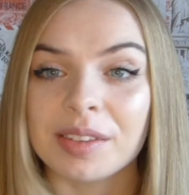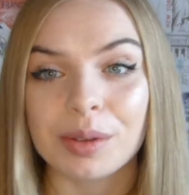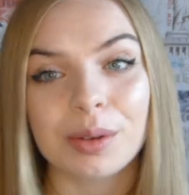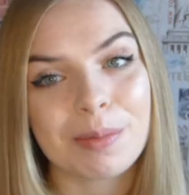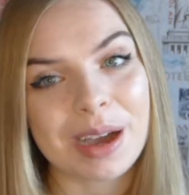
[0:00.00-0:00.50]

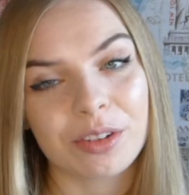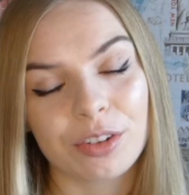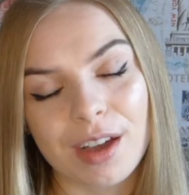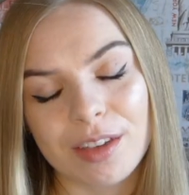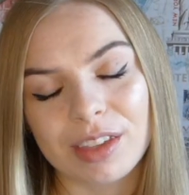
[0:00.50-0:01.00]
It's all about
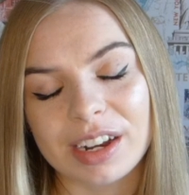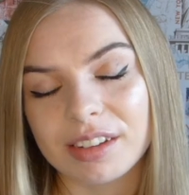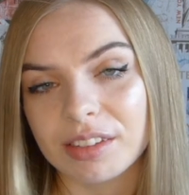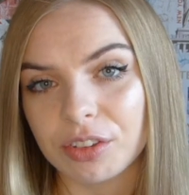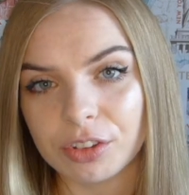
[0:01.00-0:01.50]
driving
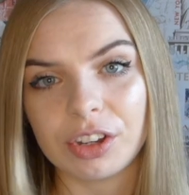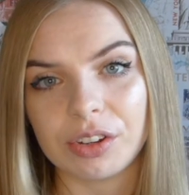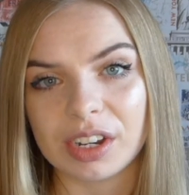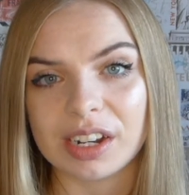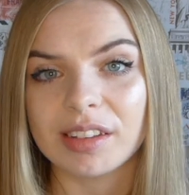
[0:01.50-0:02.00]
as a
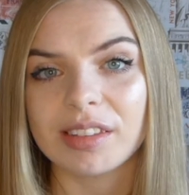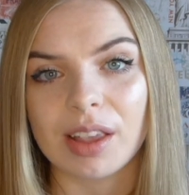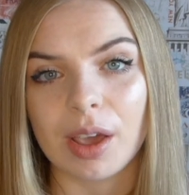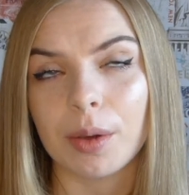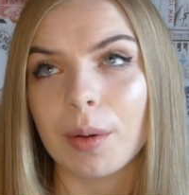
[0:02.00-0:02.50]
student,
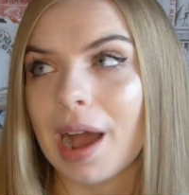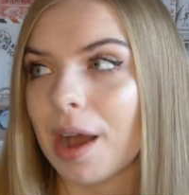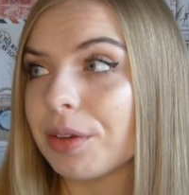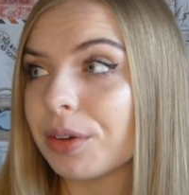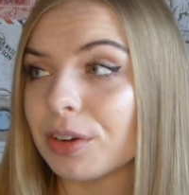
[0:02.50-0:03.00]
so
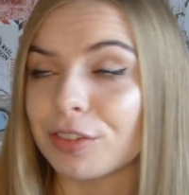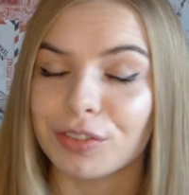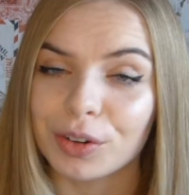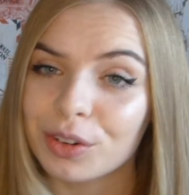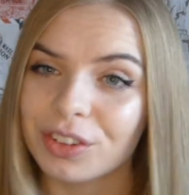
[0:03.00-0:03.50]
how you can
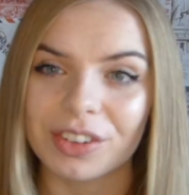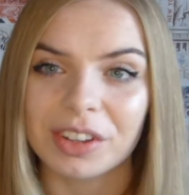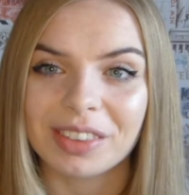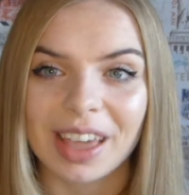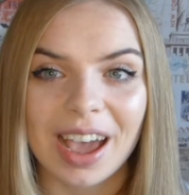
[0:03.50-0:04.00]
afford to
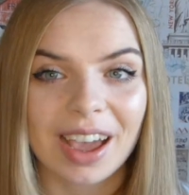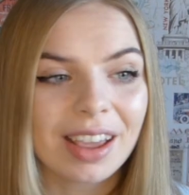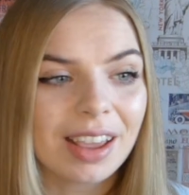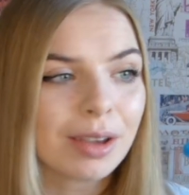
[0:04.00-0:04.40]
do that,